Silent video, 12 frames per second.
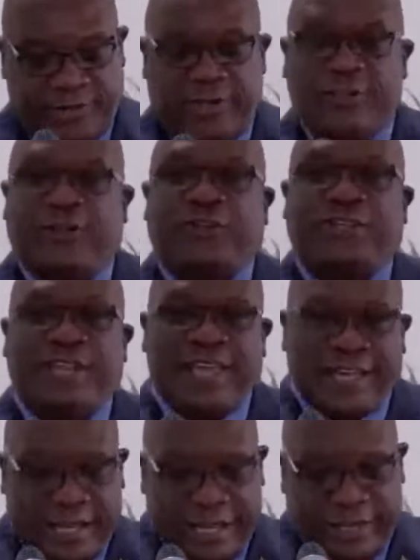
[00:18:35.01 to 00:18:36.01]
You
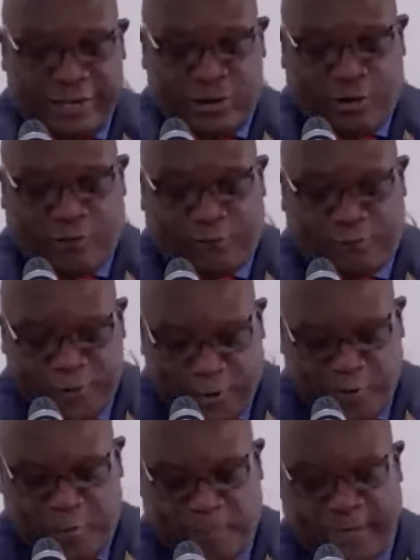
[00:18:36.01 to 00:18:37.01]
did your
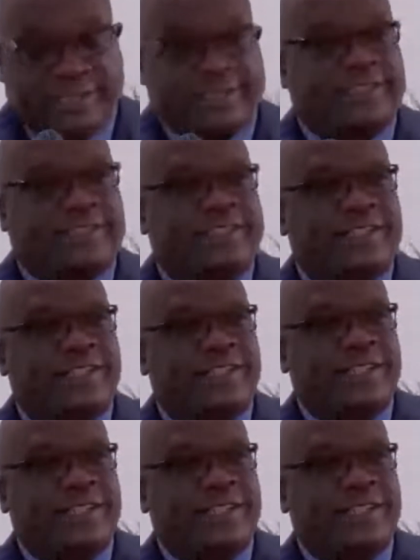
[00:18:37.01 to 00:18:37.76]
very best.